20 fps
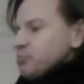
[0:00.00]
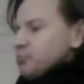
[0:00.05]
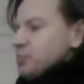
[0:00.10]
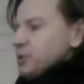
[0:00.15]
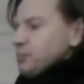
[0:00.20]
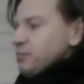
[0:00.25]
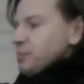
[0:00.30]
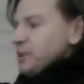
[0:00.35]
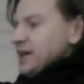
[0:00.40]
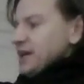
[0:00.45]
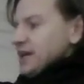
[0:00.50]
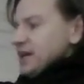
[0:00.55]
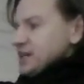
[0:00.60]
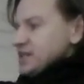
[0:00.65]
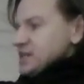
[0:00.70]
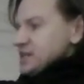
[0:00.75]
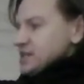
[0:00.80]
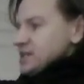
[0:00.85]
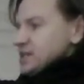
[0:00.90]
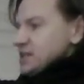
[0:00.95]
be
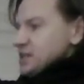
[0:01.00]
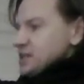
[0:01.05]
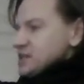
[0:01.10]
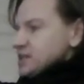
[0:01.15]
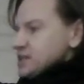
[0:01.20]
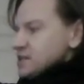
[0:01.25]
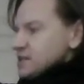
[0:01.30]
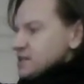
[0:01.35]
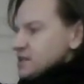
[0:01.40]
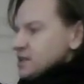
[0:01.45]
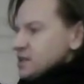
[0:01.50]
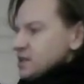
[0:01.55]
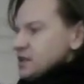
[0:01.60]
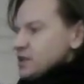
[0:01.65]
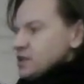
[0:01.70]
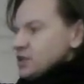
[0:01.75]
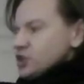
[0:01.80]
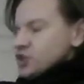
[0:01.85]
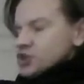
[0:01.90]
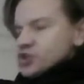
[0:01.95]
pad stitched
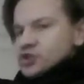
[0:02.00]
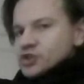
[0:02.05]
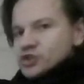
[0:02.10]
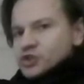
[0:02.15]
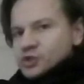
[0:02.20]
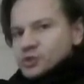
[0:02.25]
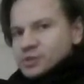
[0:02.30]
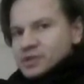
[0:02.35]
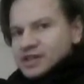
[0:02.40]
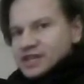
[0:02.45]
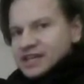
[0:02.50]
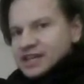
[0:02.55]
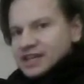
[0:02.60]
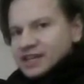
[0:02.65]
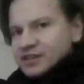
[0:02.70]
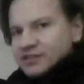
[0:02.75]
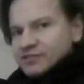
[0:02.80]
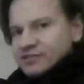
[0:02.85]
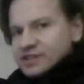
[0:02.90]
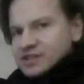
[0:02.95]
to the
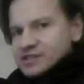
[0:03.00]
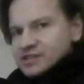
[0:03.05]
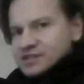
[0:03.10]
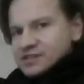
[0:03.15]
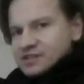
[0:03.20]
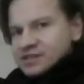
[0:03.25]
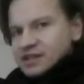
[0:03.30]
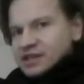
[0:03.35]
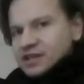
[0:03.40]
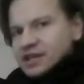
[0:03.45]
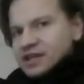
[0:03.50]
canvas,